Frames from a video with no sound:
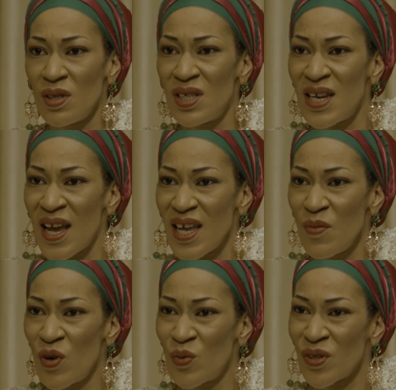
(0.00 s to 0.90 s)
Deny him
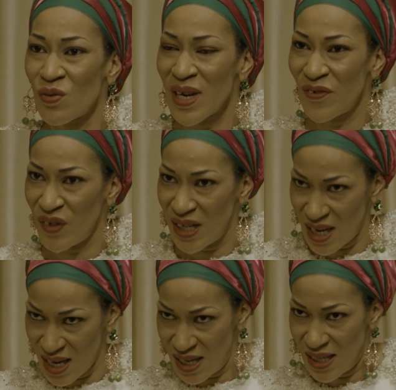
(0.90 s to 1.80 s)
what was rightfully
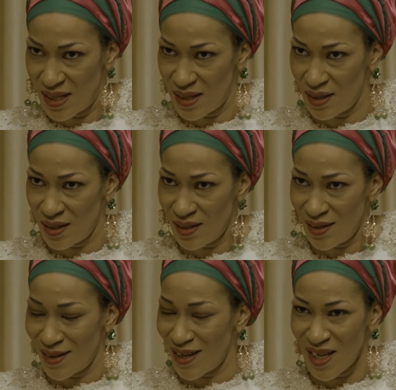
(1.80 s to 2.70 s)
his.
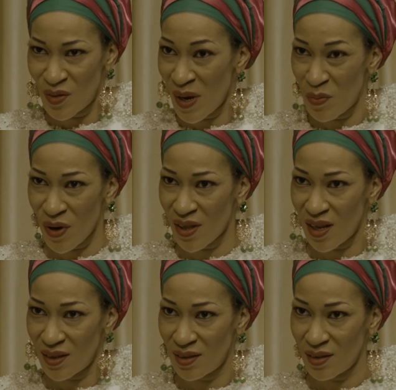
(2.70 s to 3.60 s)
He's my brother.
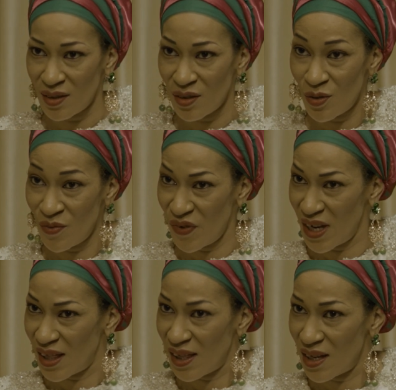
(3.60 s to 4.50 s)
Don't
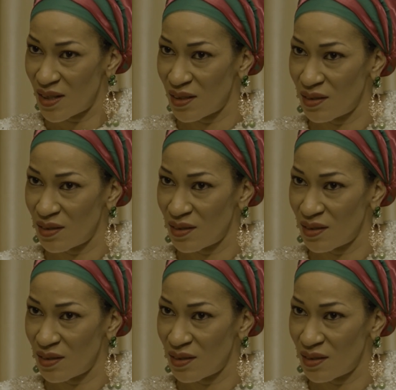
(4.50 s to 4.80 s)
forget that.